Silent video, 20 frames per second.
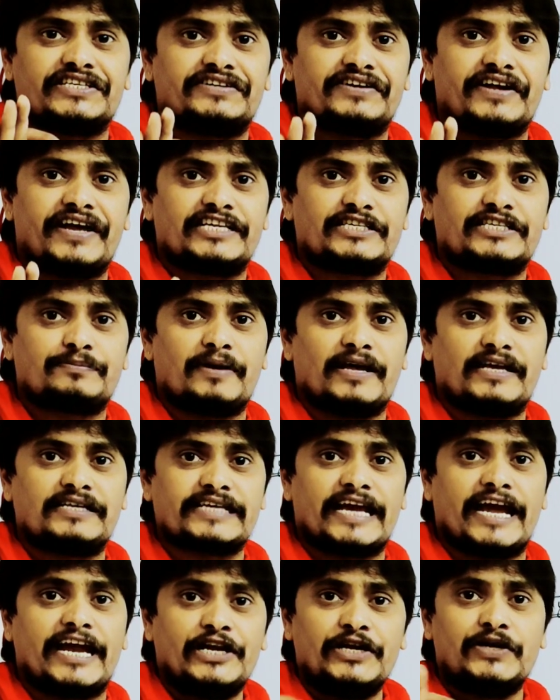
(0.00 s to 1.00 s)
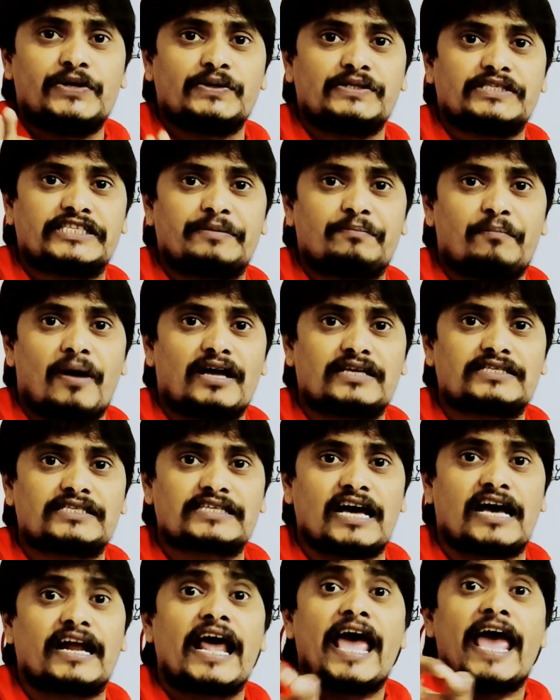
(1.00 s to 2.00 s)
takes place, N2 sigma
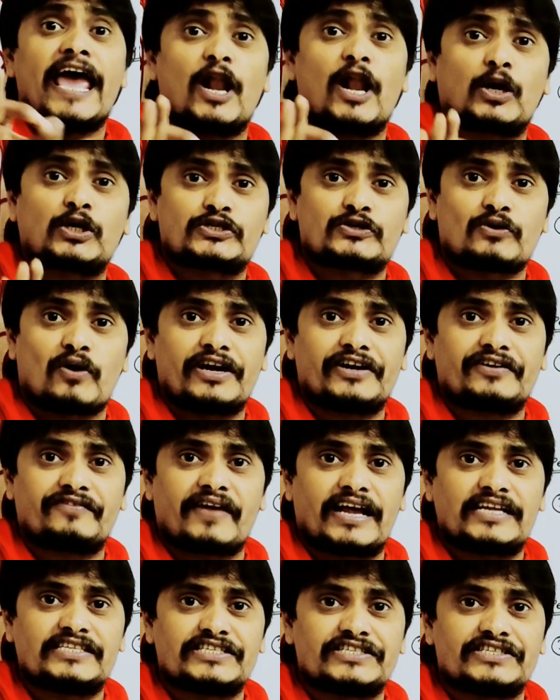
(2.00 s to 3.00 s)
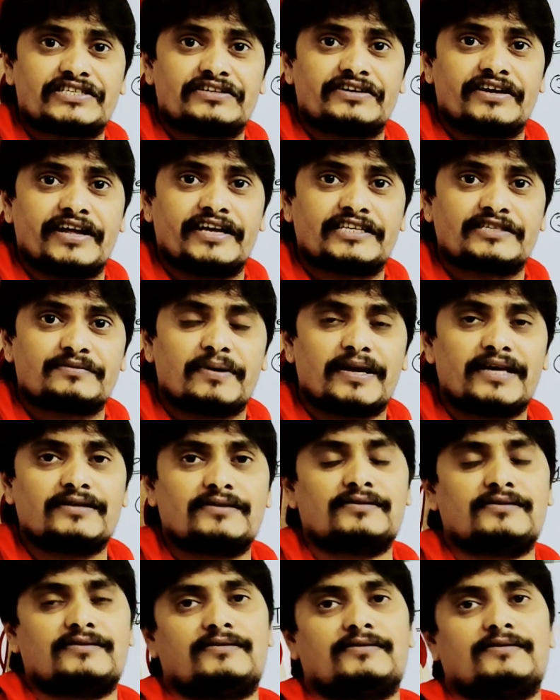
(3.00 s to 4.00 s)
star electronic transition takes
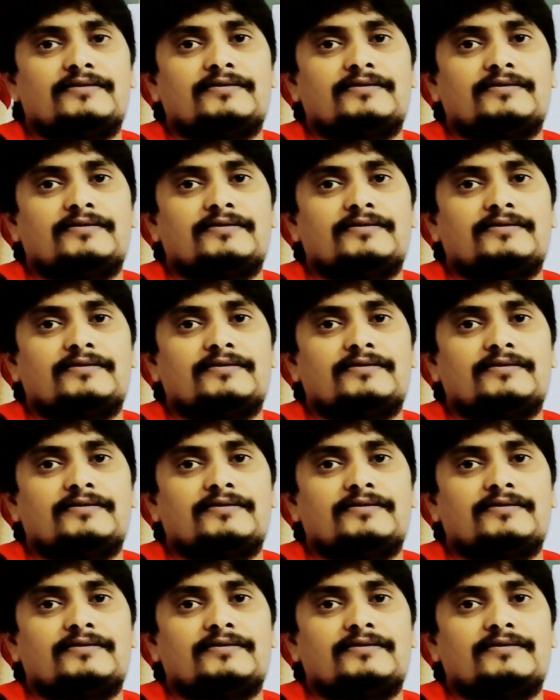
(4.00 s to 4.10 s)
place?